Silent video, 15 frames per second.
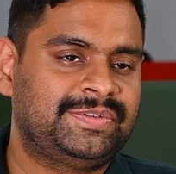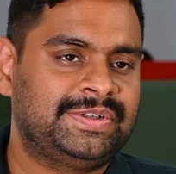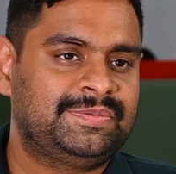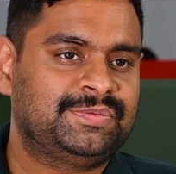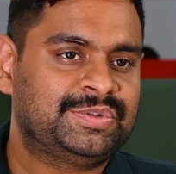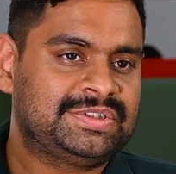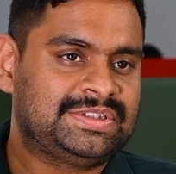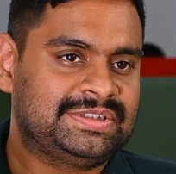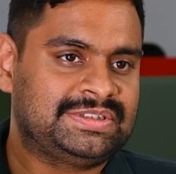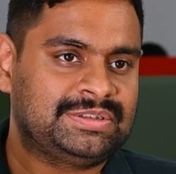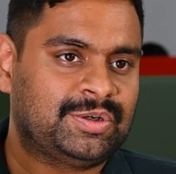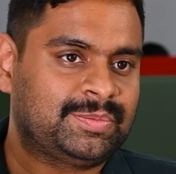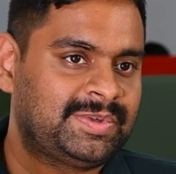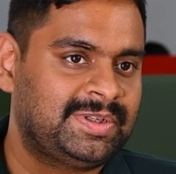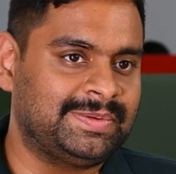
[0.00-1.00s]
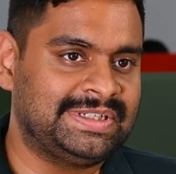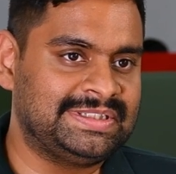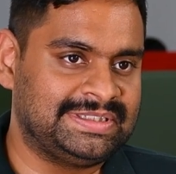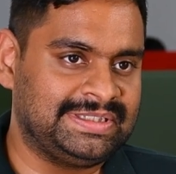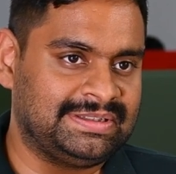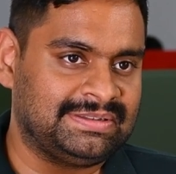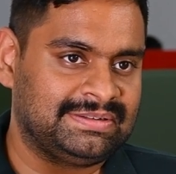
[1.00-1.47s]
it was
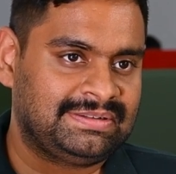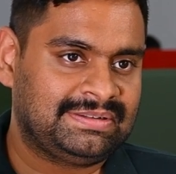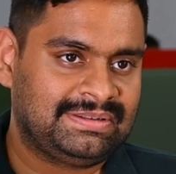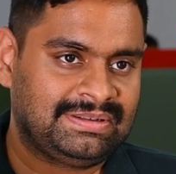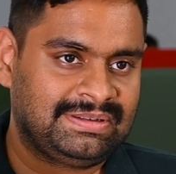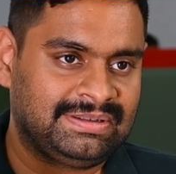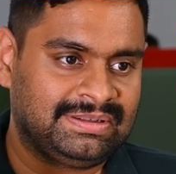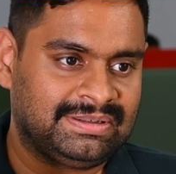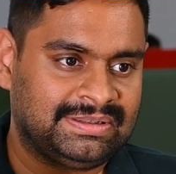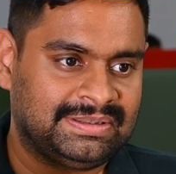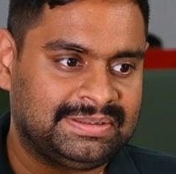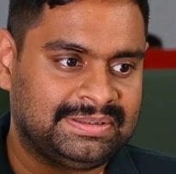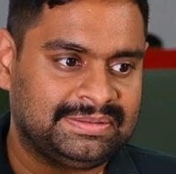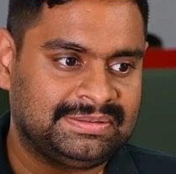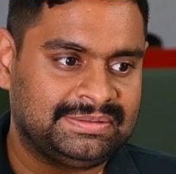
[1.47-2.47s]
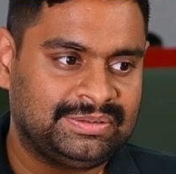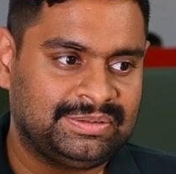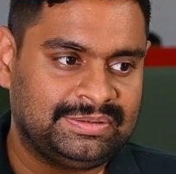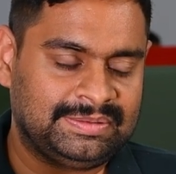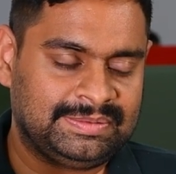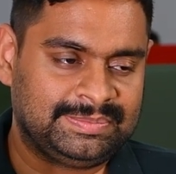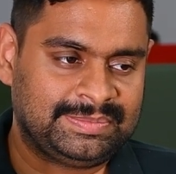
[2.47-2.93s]
optimizing
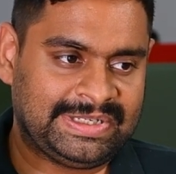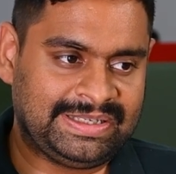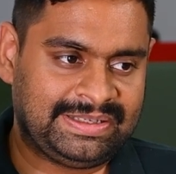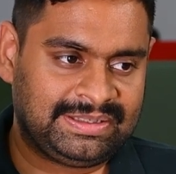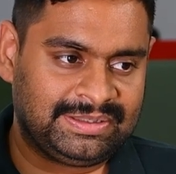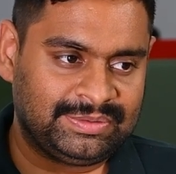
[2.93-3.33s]
by, you